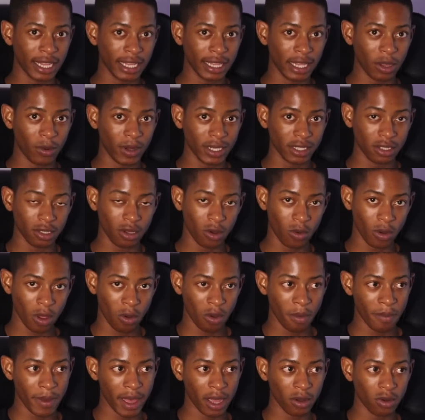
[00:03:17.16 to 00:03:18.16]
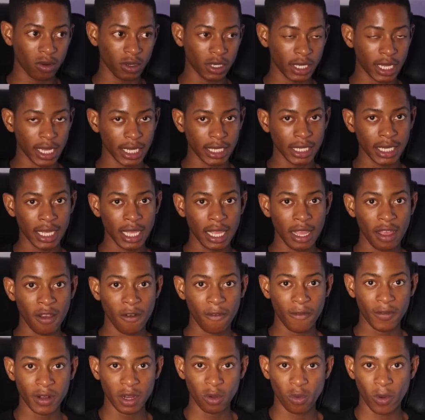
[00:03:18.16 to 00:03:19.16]
there was no way whereby I could get
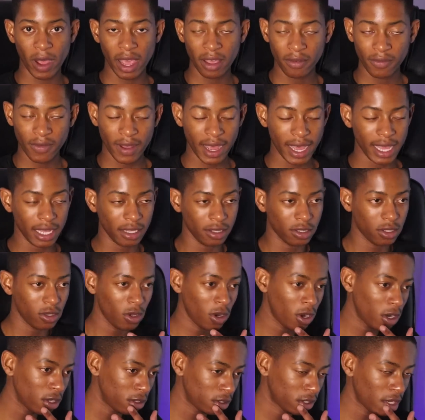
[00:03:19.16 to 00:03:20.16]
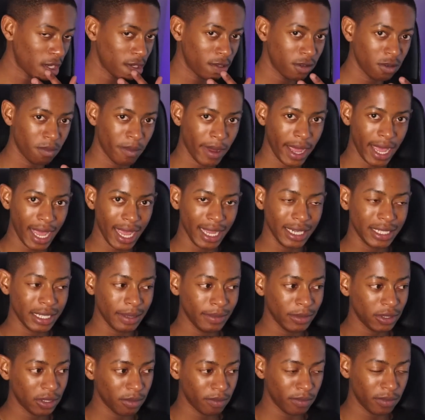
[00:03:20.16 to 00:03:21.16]
free Wi-Fi and so on. So I had to buy
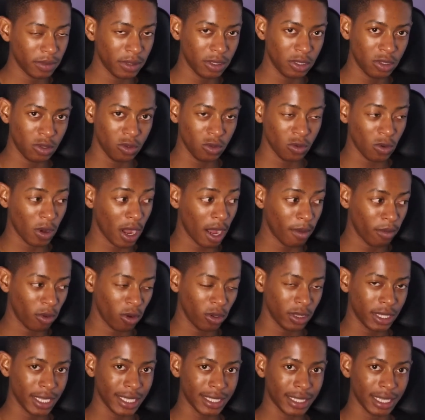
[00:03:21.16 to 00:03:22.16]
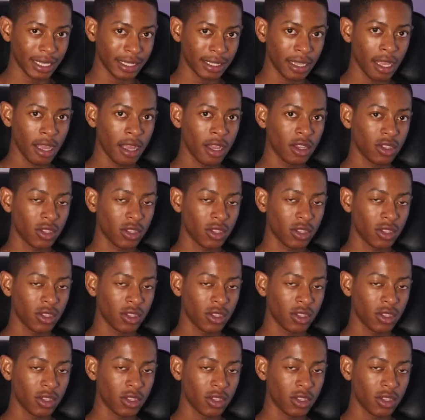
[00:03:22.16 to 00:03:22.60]
airtime to do all these things.